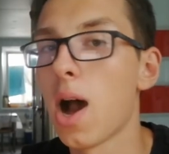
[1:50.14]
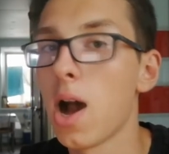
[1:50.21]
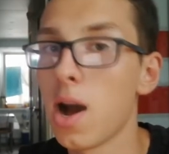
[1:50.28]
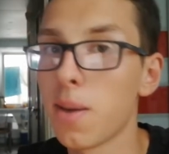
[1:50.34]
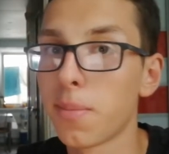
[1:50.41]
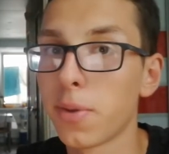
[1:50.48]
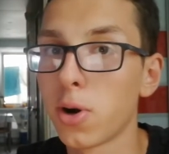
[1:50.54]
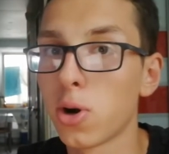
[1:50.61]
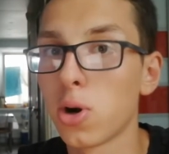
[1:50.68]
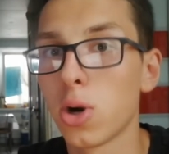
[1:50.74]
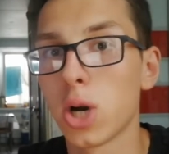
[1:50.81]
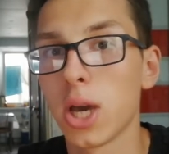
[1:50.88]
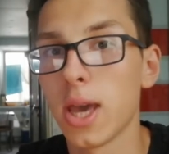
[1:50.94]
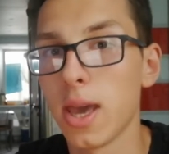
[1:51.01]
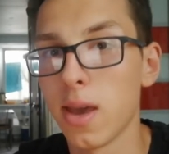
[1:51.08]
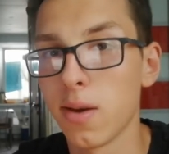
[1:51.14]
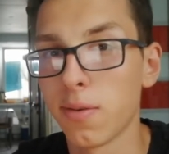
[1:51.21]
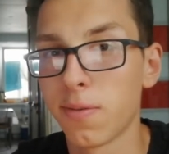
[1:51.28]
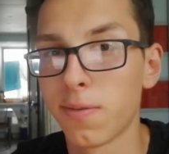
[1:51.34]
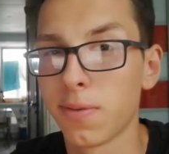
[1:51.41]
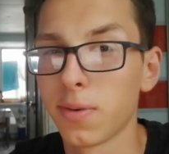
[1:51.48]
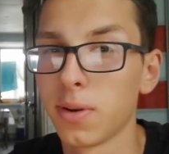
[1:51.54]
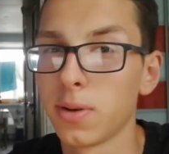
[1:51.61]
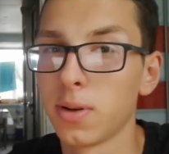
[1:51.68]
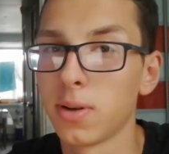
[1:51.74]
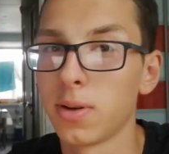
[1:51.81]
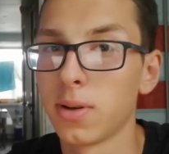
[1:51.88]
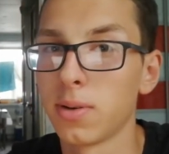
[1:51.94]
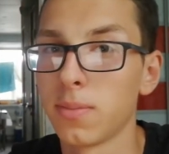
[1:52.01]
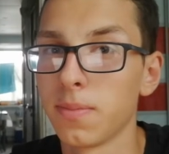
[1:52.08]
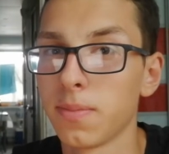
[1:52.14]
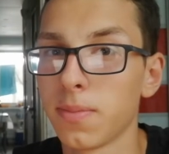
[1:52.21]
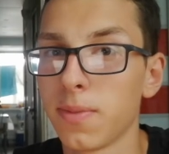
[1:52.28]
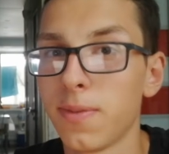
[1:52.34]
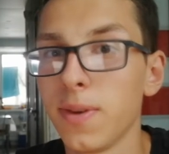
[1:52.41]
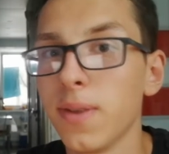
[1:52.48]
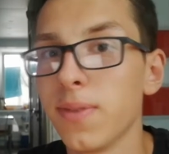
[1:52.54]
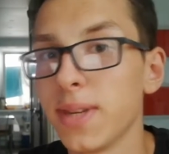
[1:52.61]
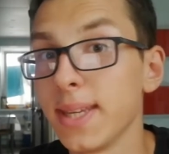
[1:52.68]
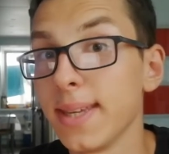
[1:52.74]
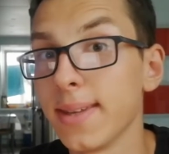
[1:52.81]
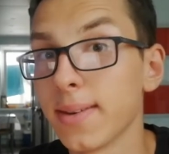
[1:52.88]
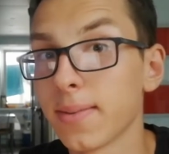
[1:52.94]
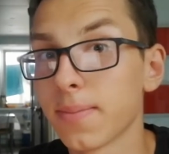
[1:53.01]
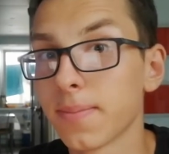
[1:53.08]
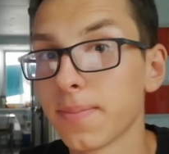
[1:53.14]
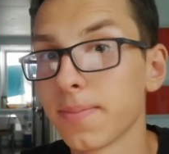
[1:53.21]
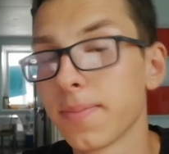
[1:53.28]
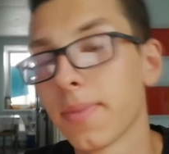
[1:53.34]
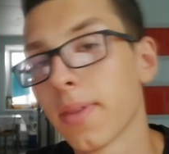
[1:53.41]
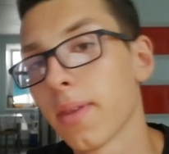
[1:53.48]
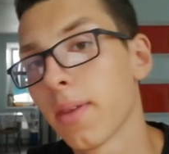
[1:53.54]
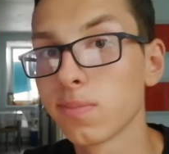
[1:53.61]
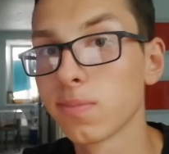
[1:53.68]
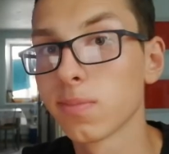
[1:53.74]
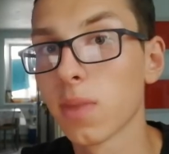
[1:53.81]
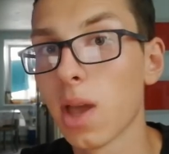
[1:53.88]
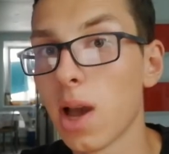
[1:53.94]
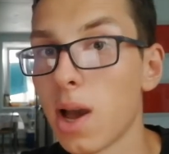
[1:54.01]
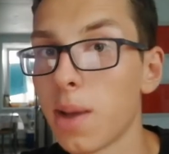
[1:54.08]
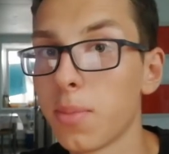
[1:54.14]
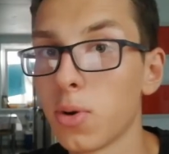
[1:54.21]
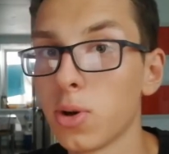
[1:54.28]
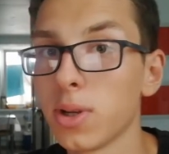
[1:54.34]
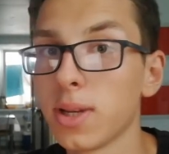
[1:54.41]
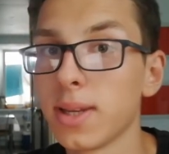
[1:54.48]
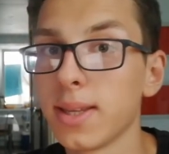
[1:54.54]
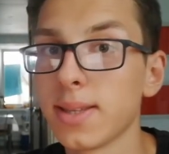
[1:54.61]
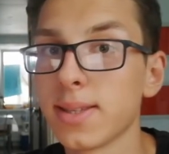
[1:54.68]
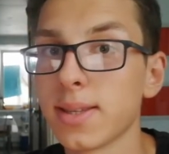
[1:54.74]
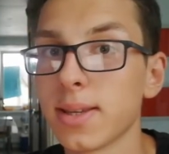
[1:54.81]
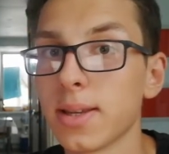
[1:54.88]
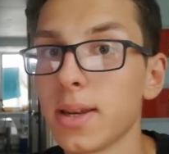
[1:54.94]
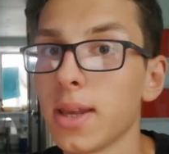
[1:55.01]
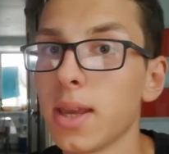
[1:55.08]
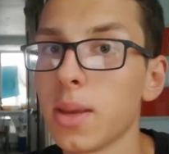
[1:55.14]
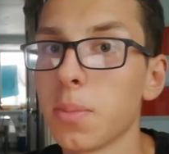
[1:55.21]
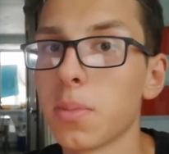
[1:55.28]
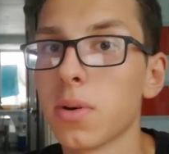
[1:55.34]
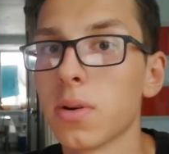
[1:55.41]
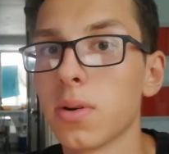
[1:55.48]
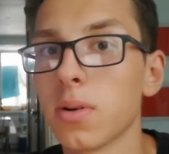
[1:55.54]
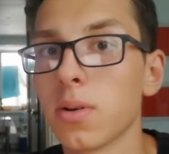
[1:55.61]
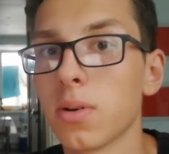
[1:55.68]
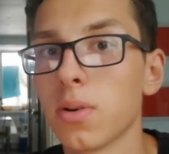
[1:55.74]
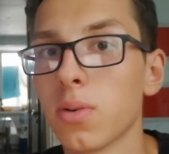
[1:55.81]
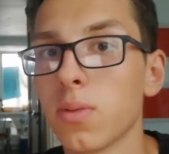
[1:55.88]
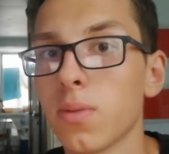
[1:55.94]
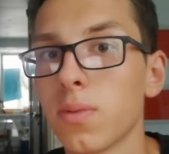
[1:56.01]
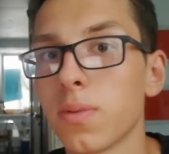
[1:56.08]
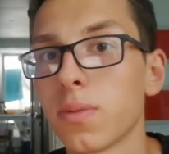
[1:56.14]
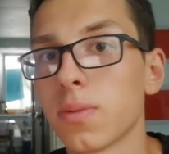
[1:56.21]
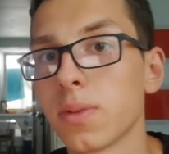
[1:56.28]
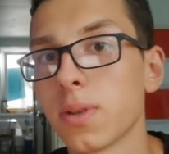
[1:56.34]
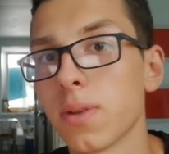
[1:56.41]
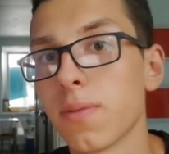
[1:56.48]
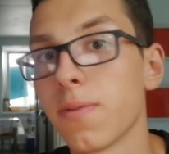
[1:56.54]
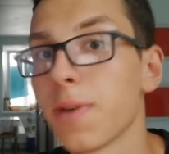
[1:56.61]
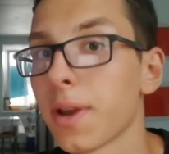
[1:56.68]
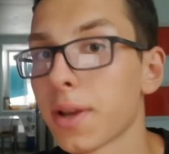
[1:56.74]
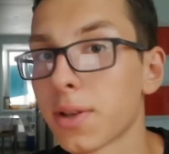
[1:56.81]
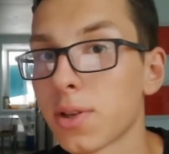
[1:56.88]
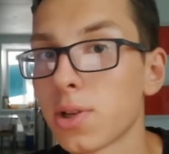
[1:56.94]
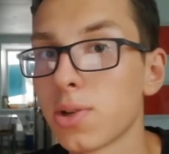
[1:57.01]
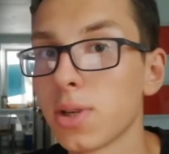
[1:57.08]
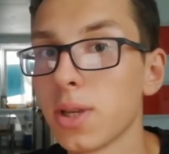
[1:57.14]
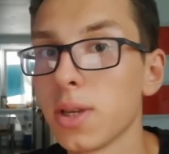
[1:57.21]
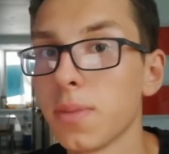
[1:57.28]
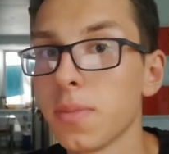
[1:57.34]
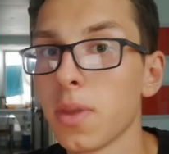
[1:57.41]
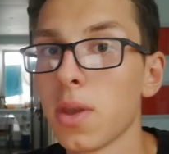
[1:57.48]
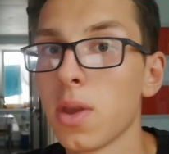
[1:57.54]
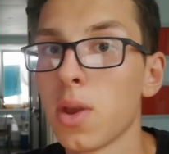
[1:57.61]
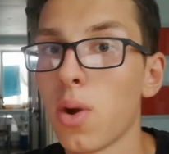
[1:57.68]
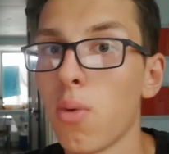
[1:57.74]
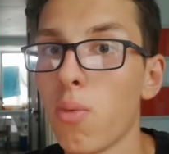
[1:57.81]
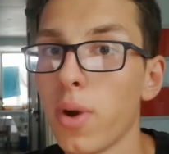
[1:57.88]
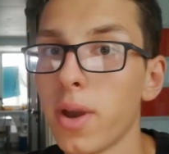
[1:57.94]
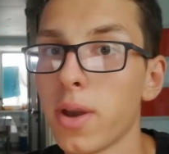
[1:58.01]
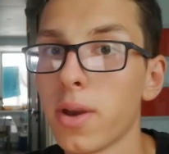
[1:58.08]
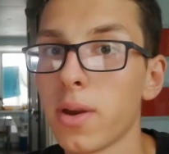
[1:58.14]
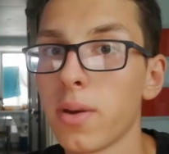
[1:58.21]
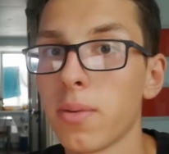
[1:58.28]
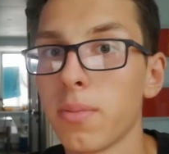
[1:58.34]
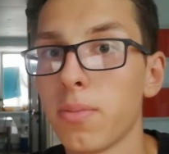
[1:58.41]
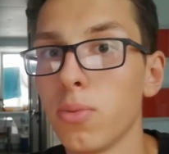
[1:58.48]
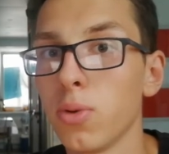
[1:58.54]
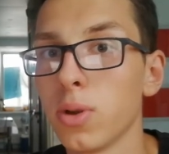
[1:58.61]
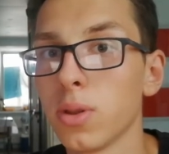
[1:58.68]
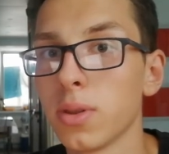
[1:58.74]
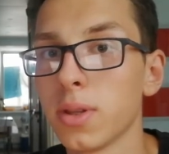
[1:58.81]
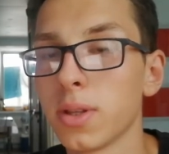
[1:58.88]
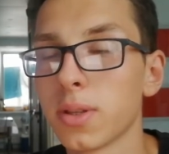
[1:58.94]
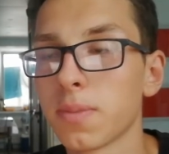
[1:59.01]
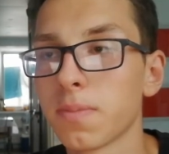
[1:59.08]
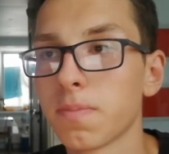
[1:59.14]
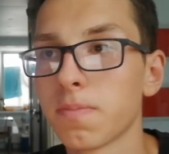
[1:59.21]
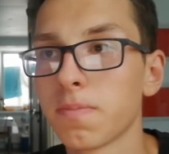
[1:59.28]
Amo F-15. Amo it is the name of the factory where builded